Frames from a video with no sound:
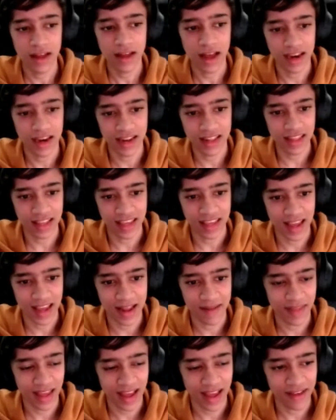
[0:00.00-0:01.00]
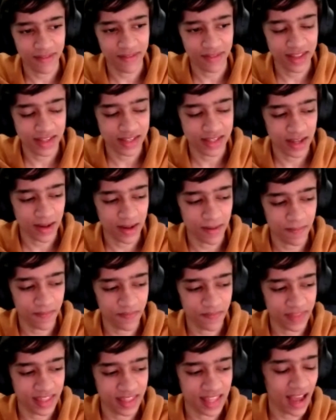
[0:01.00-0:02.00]
and in the game they have these
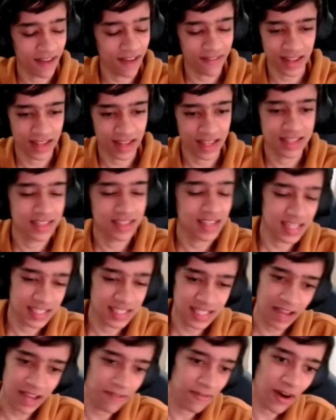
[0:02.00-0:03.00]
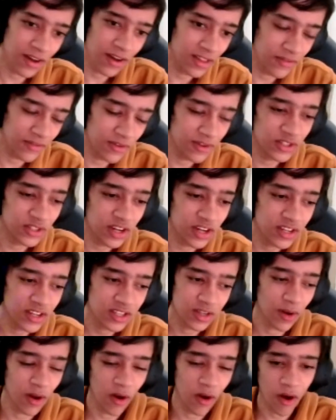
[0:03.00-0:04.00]
it's set far in the future,
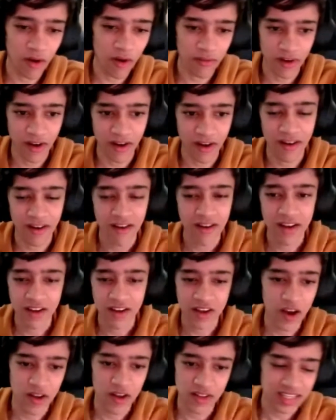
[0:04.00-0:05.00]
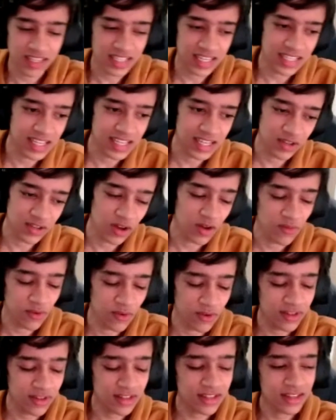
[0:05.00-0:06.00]
so a lot of our current cities are in
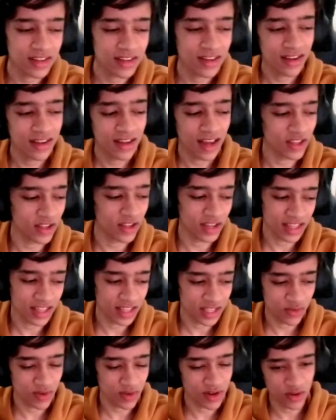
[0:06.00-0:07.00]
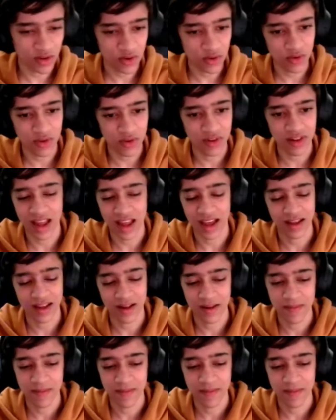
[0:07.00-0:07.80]
ruins, and you get these really cool like